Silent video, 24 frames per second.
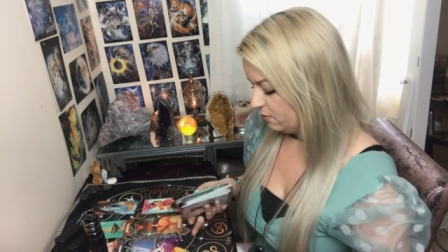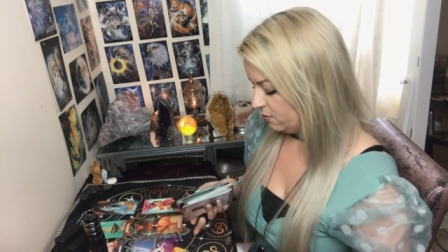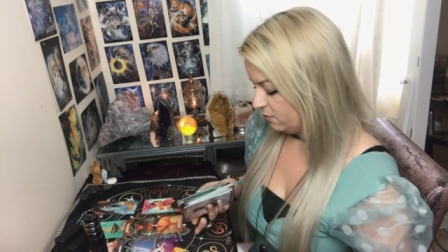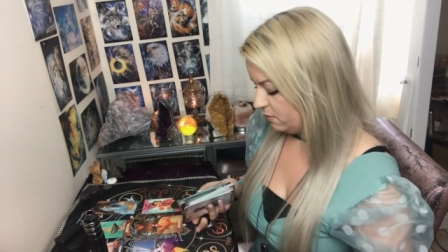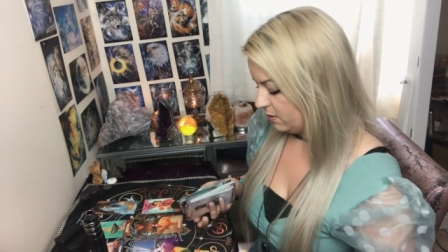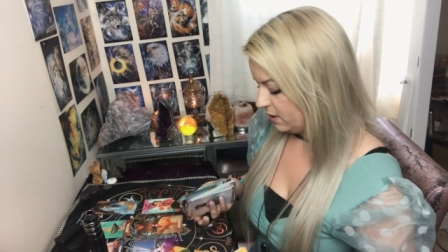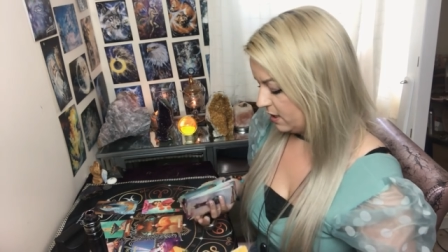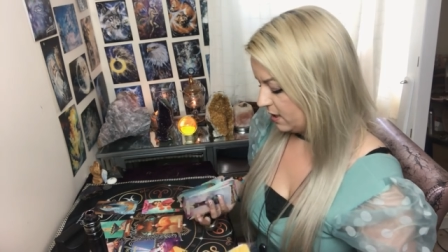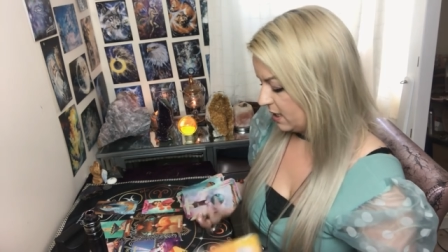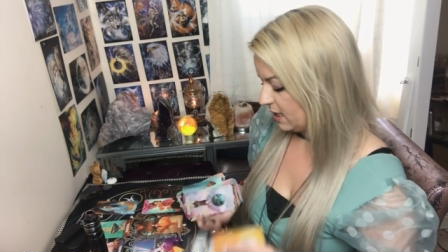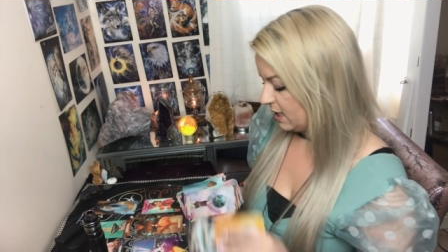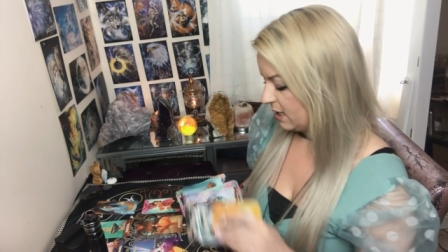Ooh,
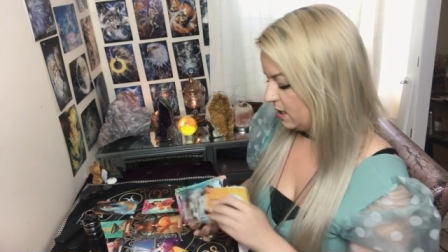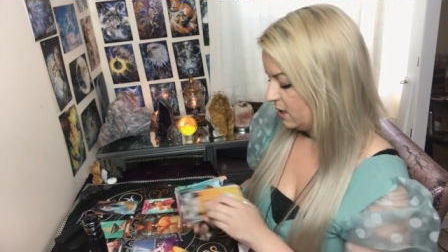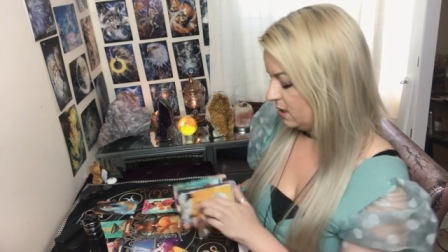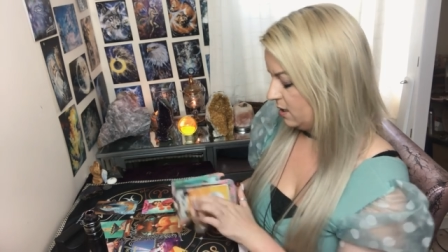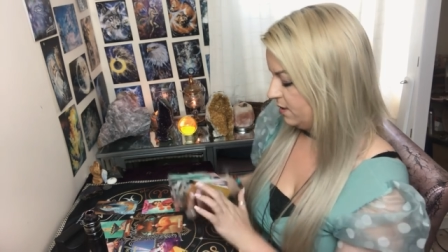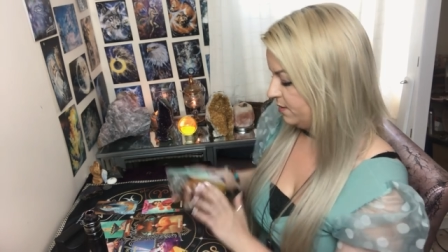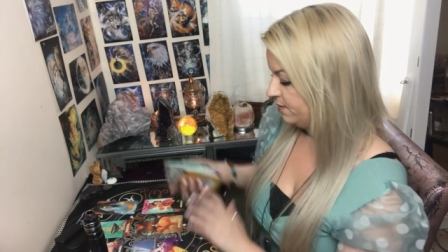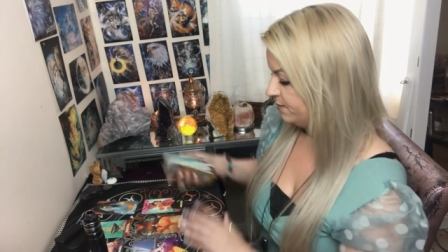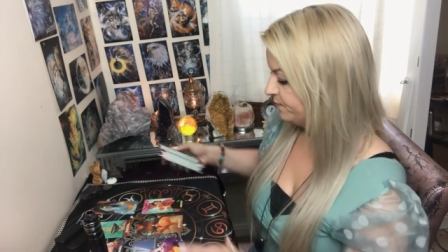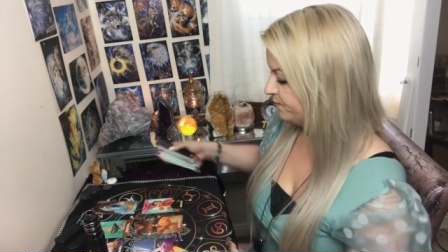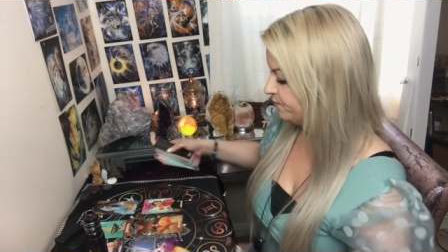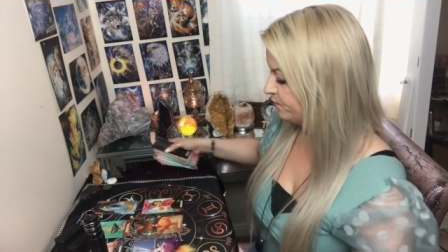
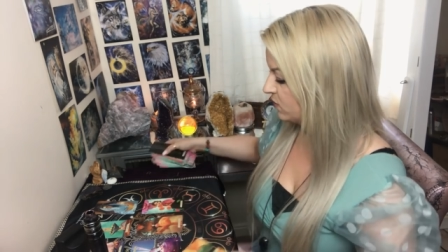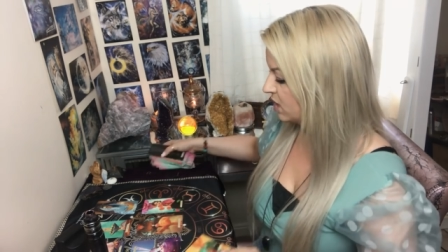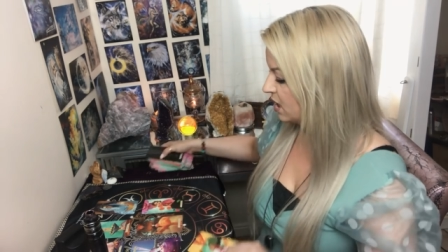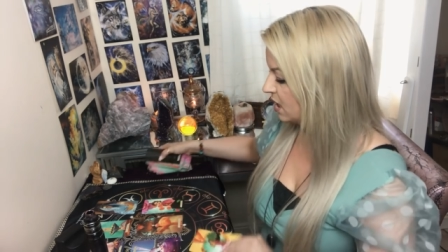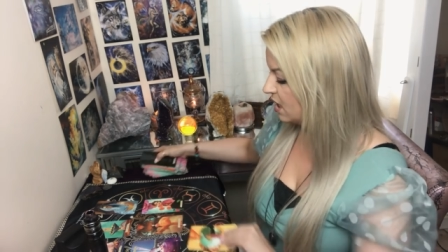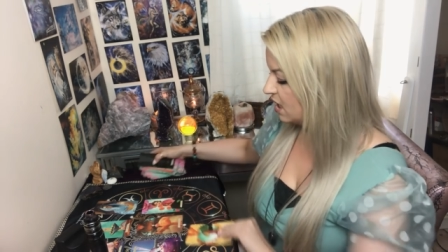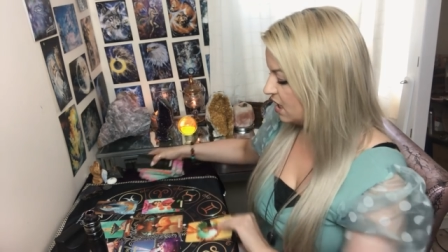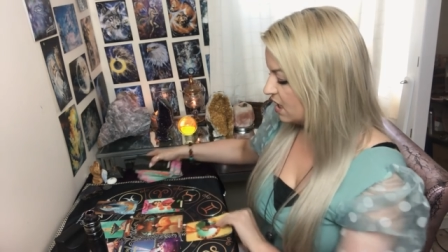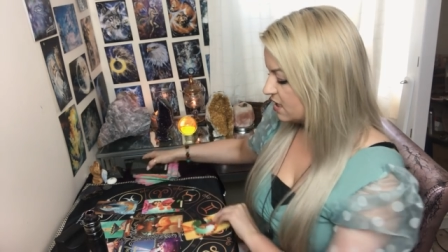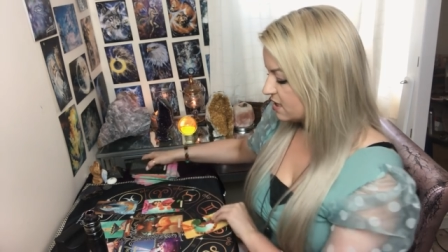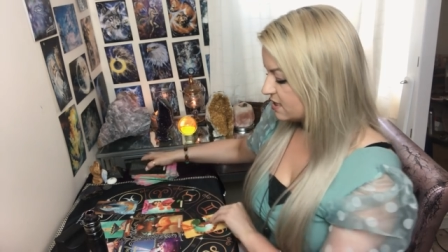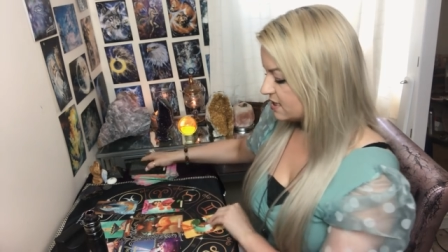okay
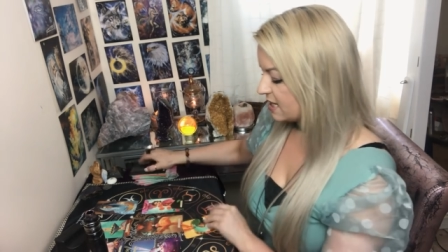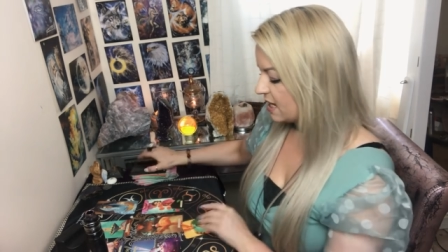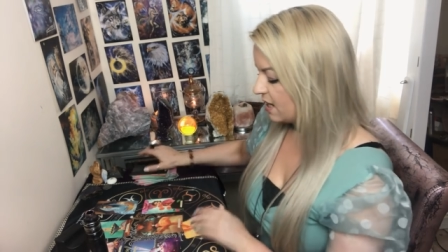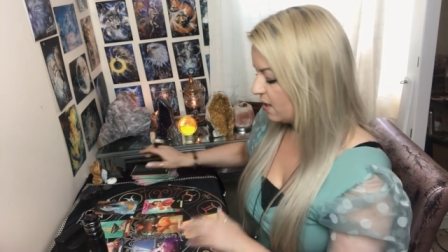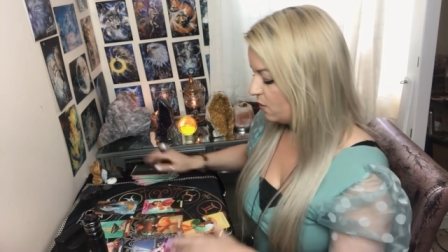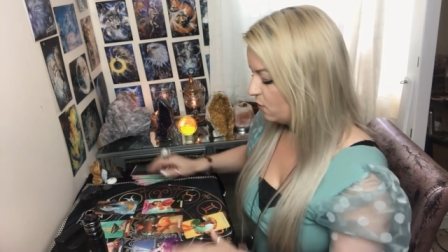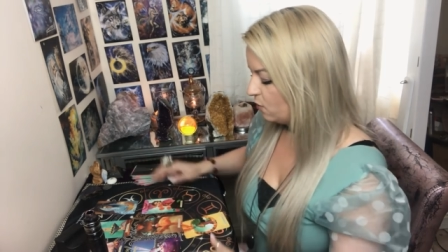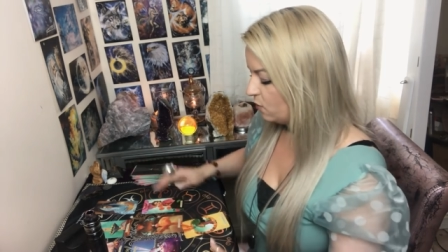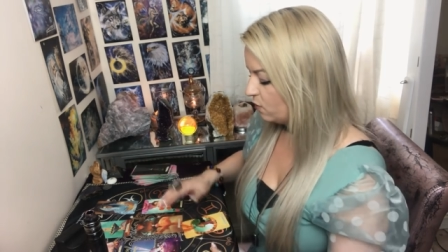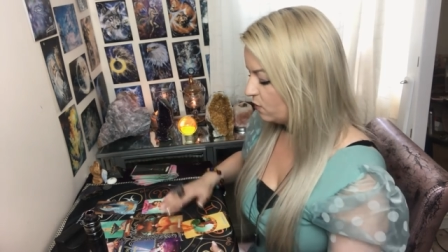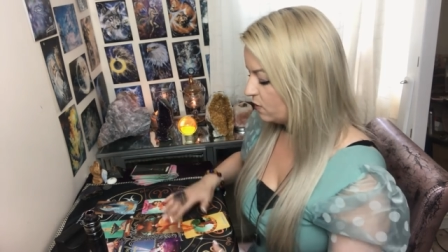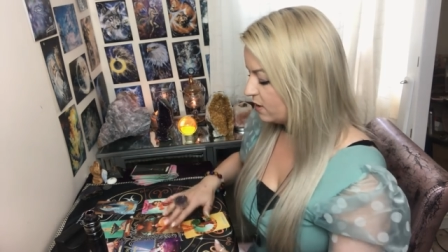
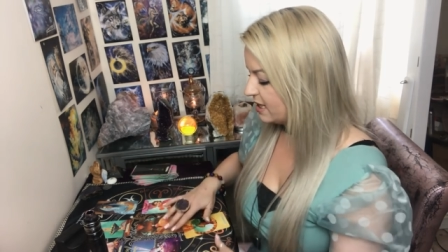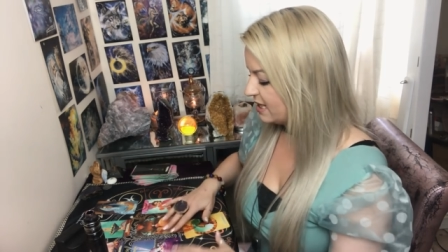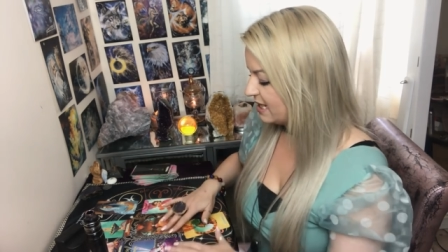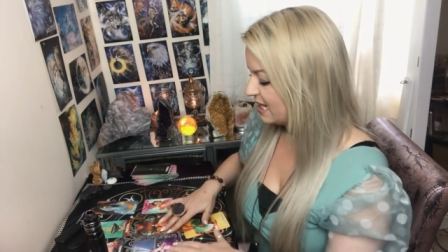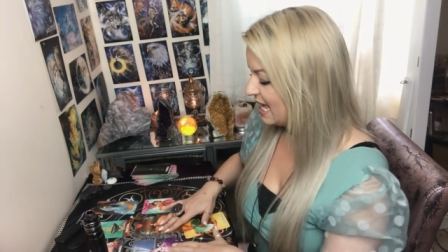so